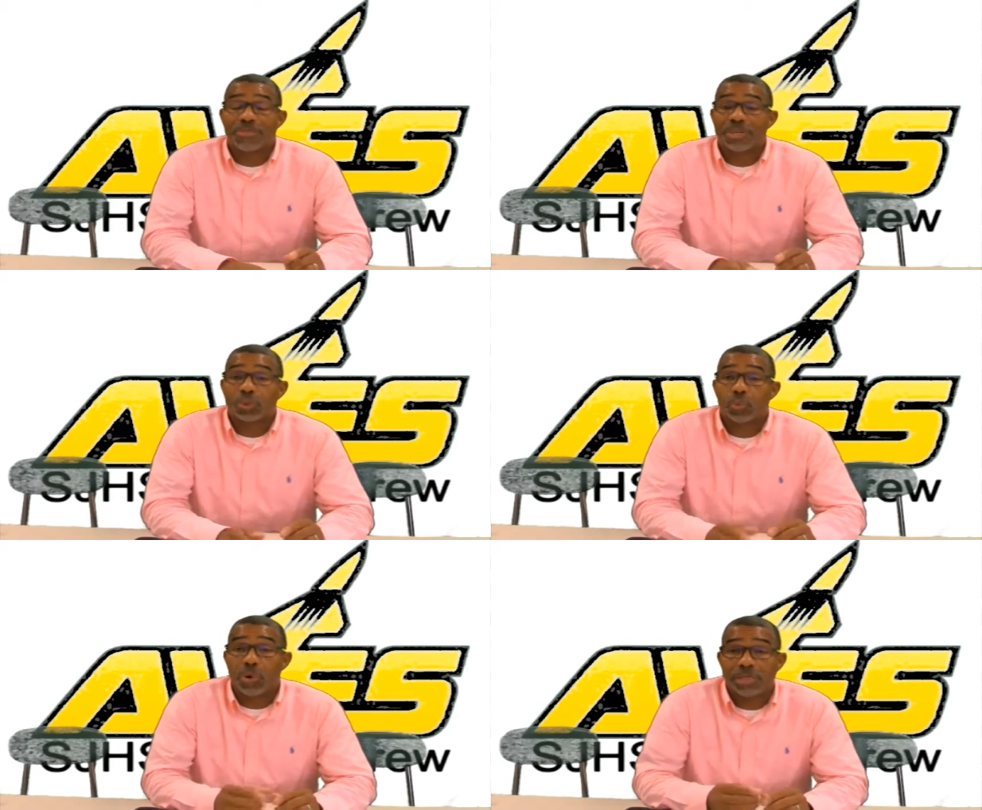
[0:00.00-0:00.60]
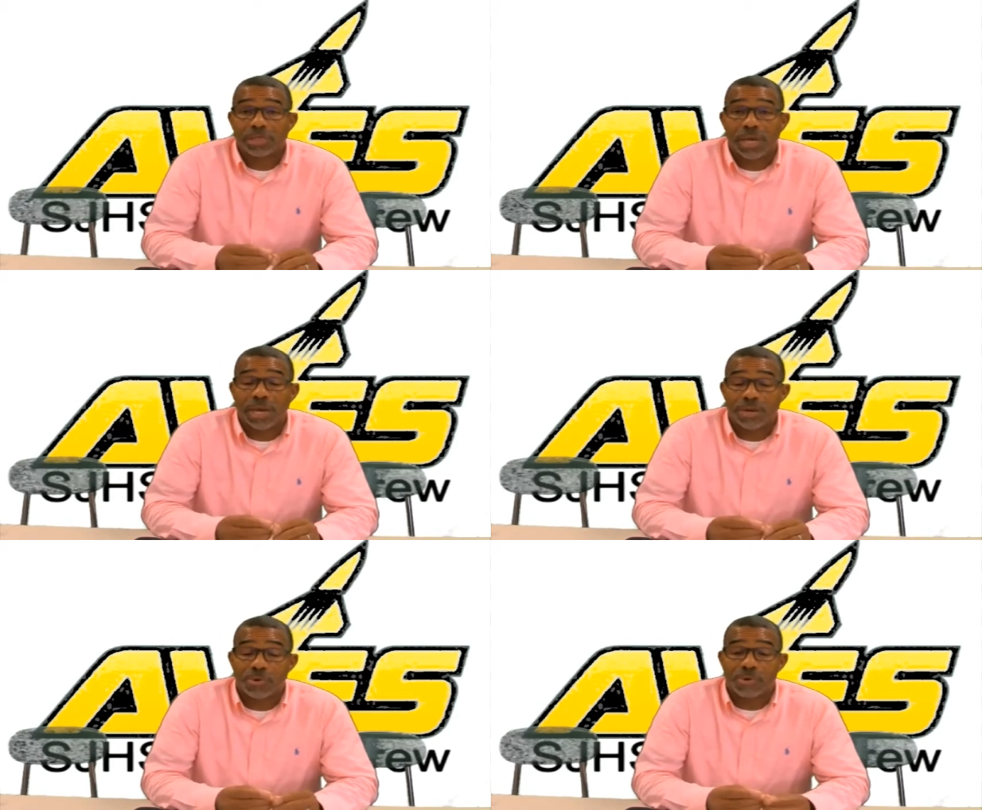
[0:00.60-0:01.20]
this
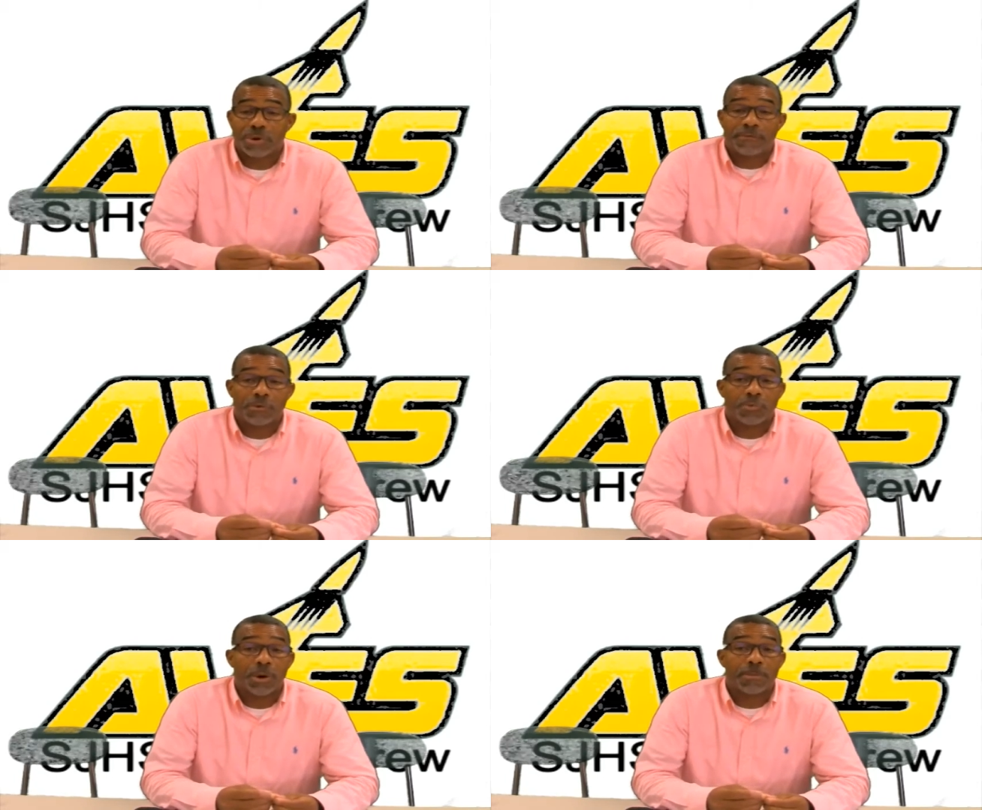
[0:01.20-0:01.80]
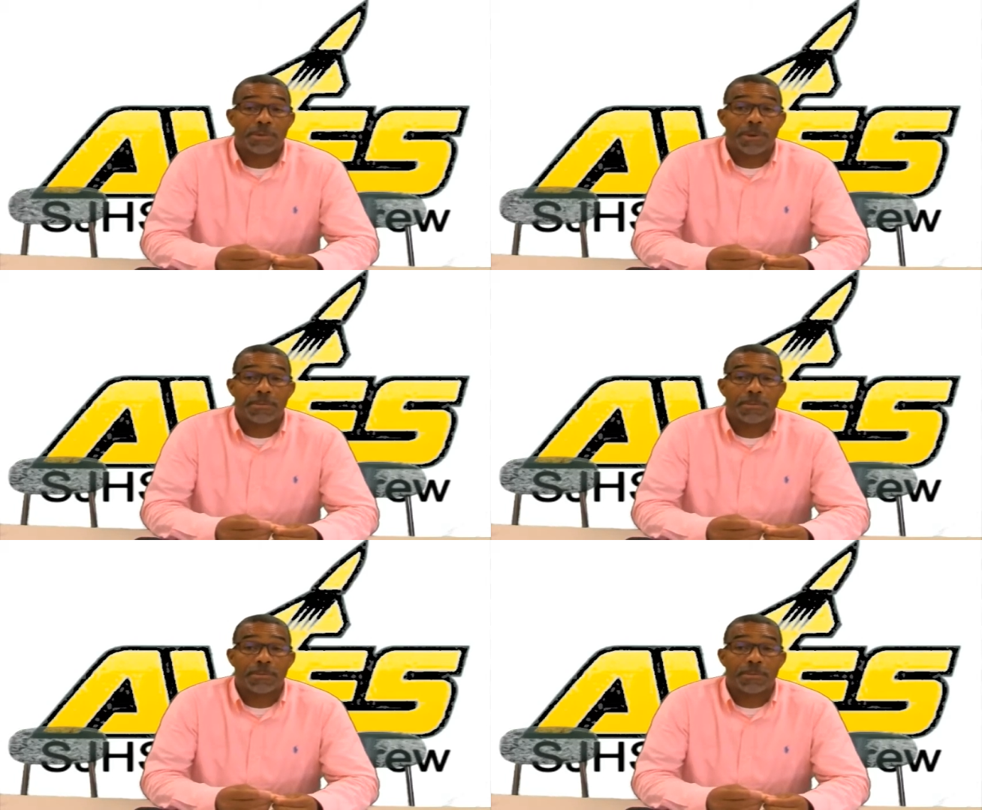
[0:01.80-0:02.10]
Wednesday, you if you want to be a